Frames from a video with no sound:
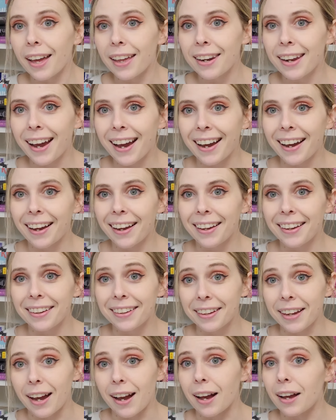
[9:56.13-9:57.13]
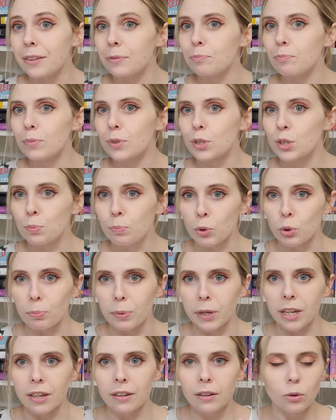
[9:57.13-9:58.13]
I got
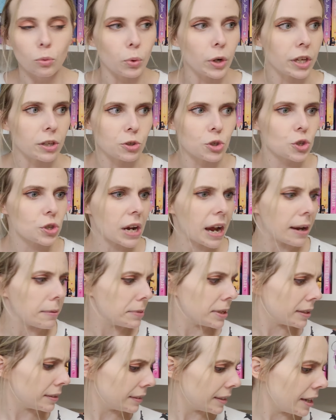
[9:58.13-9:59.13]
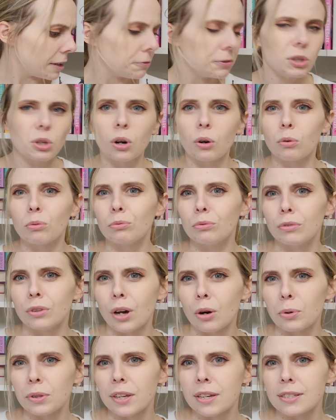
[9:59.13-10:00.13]
spoopy, which, I mean, if you don't
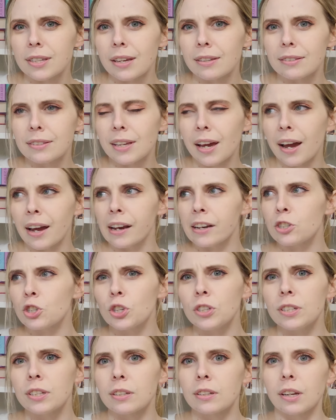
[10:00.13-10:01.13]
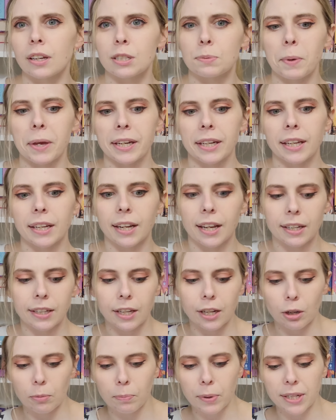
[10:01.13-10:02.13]
know what this is, she did explain it in
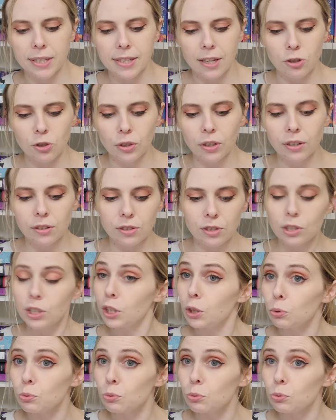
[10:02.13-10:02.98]
here, but essentially it's cute